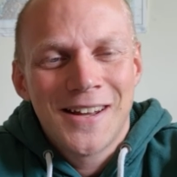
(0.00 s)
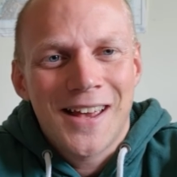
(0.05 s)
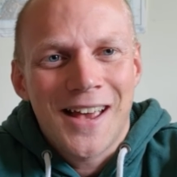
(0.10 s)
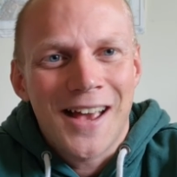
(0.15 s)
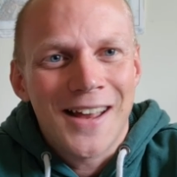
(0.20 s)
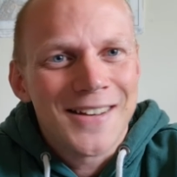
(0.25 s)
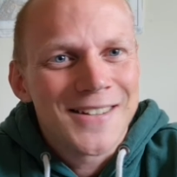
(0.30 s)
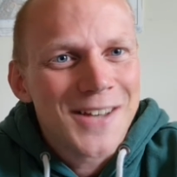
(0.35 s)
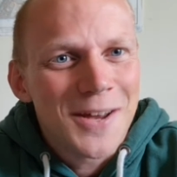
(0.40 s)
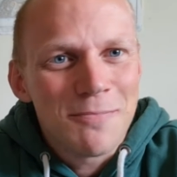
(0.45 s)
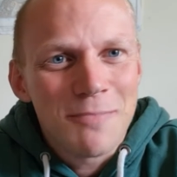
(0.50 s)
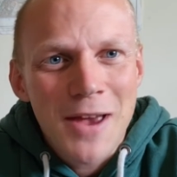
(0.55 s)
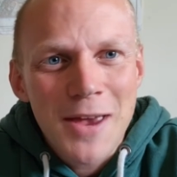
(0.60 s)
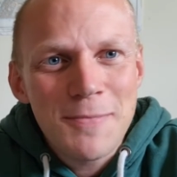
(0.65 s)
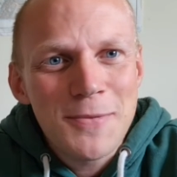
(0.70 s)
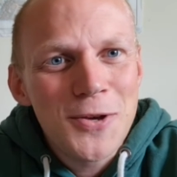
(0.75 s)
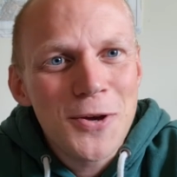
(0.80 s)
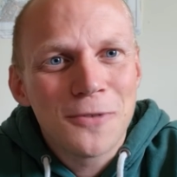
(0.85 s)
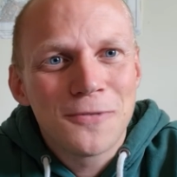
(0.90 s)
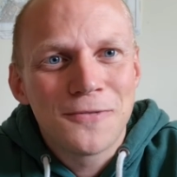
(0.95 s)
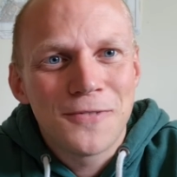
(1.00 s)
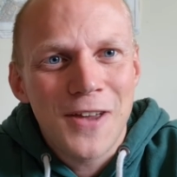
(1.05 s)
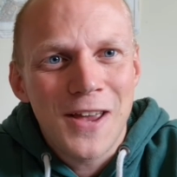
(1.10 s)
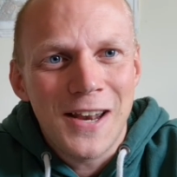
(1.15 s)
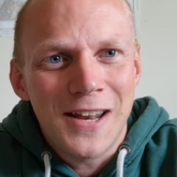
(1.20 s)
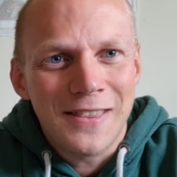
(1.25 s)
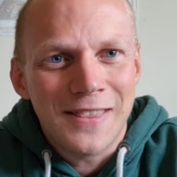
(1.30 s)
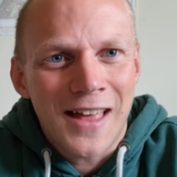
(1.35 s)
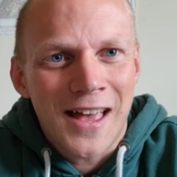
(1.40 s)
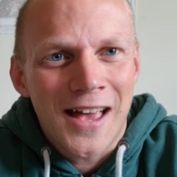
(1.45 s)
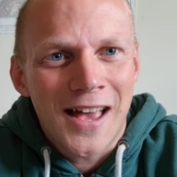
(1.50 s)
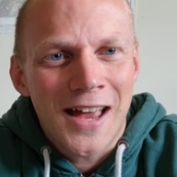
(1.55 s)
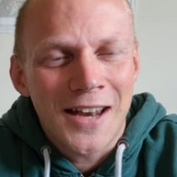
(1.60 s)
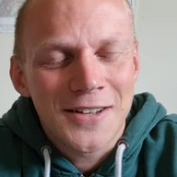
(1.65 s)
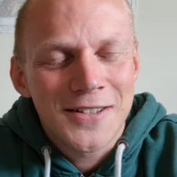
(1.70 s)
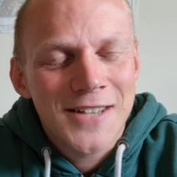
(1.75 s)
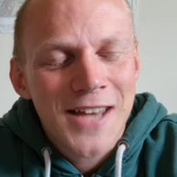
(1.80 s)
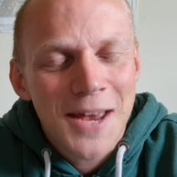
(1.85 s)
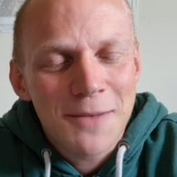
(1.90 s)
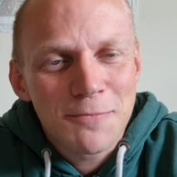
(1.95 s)
And maybe you're feeling that,
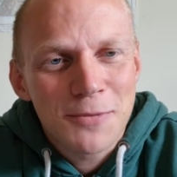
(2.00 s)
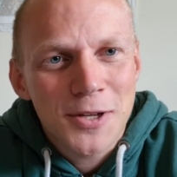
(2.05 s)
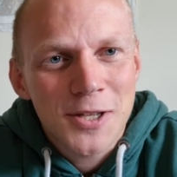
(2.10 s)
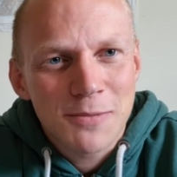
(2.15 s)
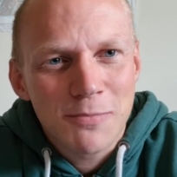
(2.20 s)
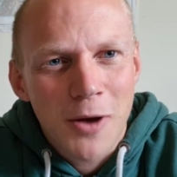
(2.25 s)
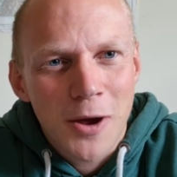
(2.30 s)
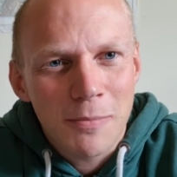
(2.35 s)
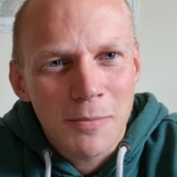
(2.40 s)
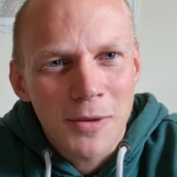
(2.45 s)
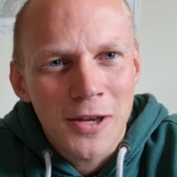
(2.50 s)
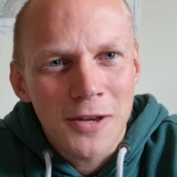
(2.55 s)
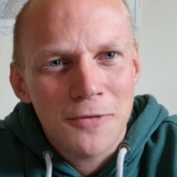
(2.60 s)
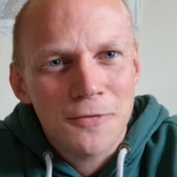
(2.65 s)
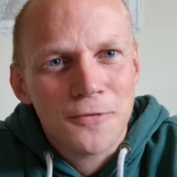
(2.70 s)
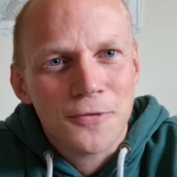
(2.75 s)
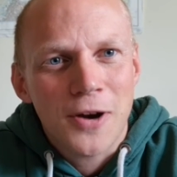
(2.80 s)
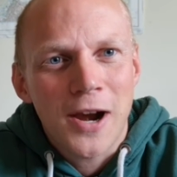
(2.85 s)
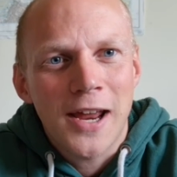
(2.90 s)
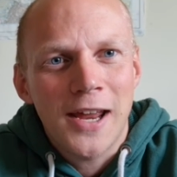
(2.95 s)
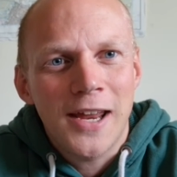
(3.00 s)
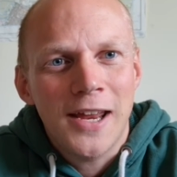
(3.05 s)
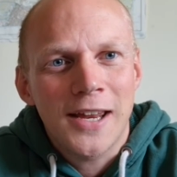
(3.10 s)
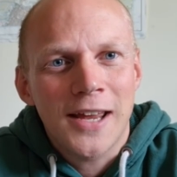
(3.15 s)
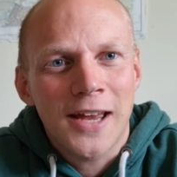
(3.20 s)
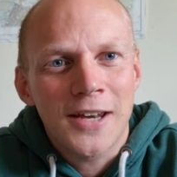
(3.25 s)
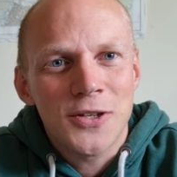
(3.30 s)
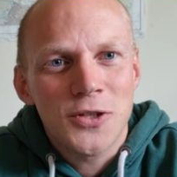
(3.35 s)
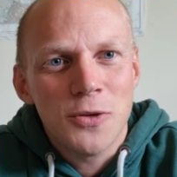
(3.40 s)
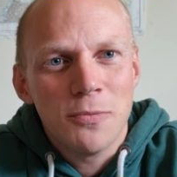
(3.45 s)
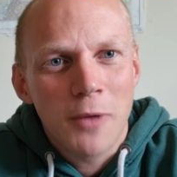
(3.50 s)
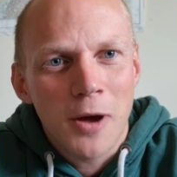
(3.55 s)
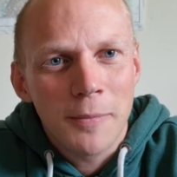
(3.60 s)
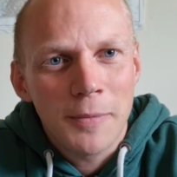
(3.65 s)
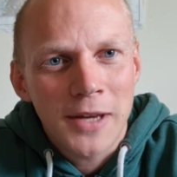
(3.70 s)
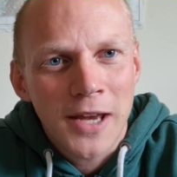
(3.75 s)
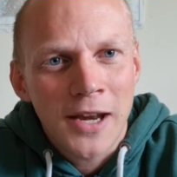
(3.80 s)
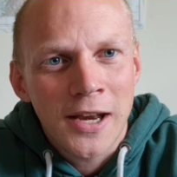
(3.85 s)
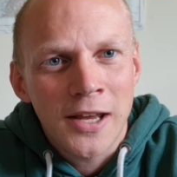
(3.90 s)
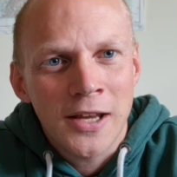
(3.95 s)
and tempers might be fraying, and you might be
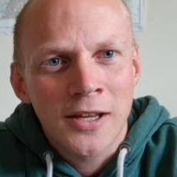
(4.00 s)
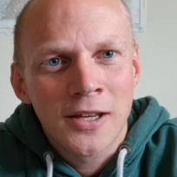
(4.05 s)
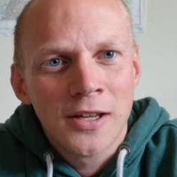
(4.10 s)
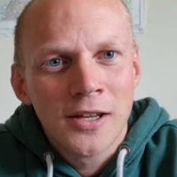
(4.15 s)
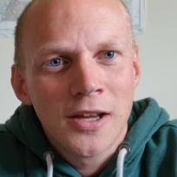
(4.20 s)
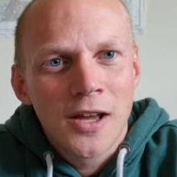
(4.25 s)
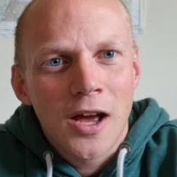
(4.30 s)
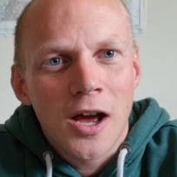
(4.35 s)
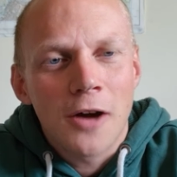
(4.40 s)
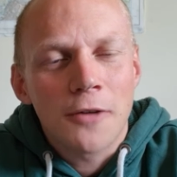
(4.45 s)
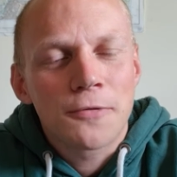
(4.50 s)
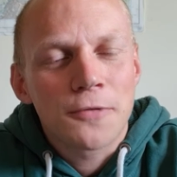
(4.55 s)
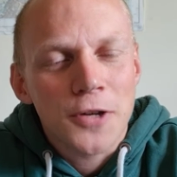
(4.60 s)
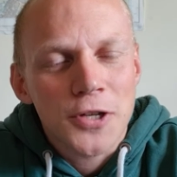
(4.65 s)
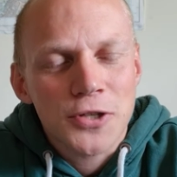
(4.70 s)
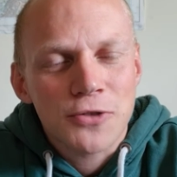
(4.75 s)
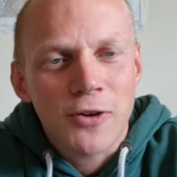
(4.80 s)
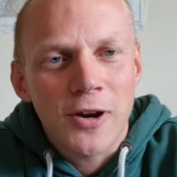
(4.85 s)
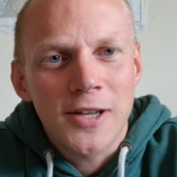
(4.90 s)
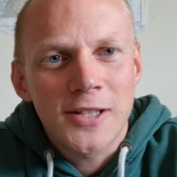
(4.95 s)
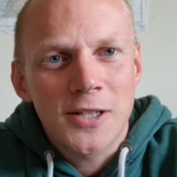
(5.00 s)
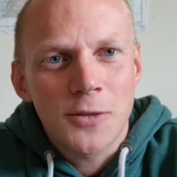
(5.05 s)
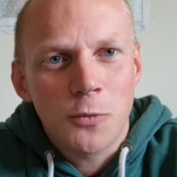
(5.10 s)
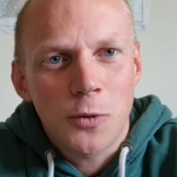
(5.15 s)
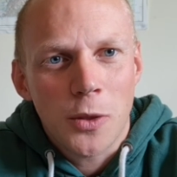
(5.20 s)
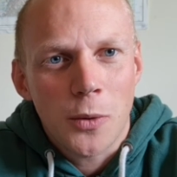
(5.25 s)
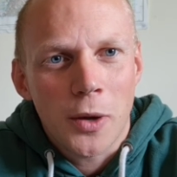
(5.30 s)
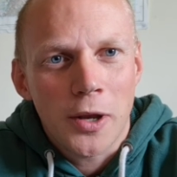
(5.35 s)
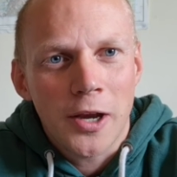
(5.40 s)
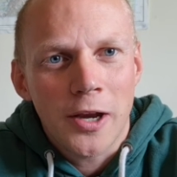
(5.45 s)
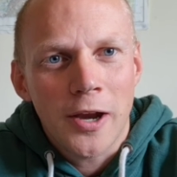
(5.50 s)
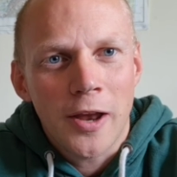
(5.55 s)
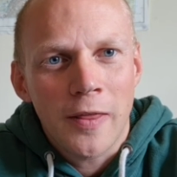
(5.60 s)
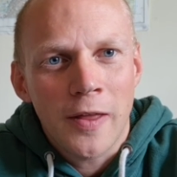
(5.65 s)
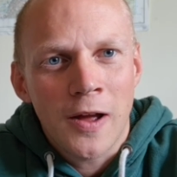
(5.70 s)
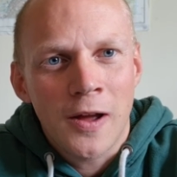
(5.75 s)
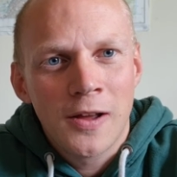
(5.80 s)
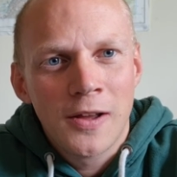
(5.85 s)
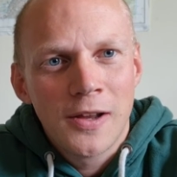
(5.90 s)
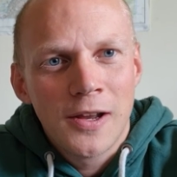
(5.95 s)
getting frustrated with one
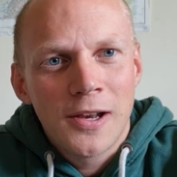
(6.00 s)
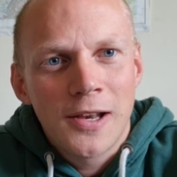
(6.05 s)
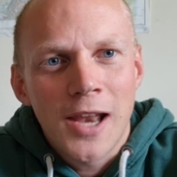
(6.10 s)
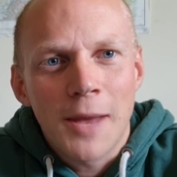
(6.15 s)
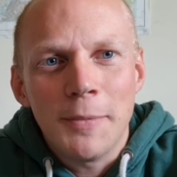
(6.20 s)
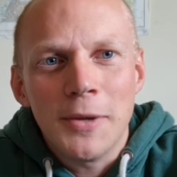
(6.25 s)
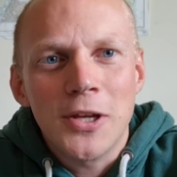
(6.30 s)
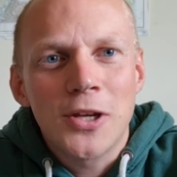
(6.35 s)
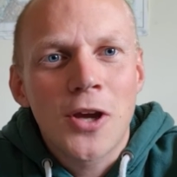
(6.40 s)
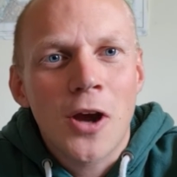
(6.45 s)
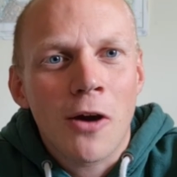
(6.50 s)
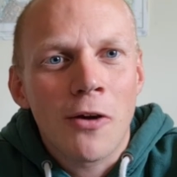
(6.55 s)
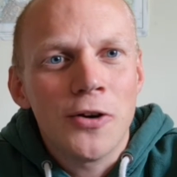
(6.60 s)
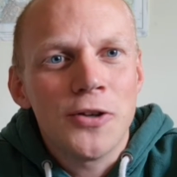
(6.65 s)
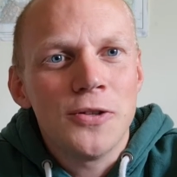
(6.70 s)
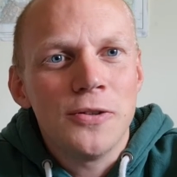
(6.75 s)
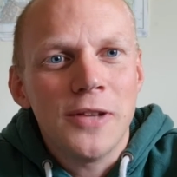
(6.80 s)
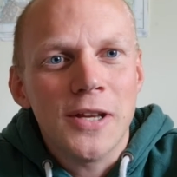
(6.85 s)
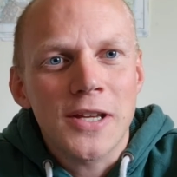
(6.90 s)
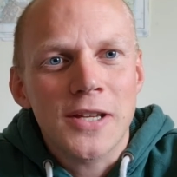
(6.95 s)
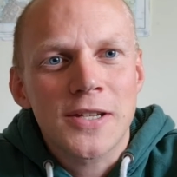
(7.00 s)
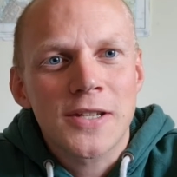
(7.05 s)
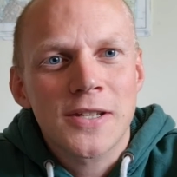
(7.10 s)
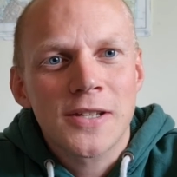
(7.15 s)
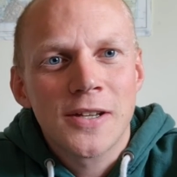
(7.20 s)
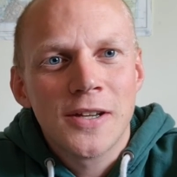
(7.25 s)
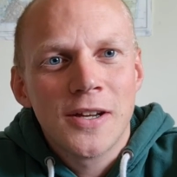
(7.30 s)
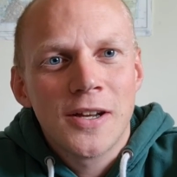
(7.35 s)
another. Let me encourage you this.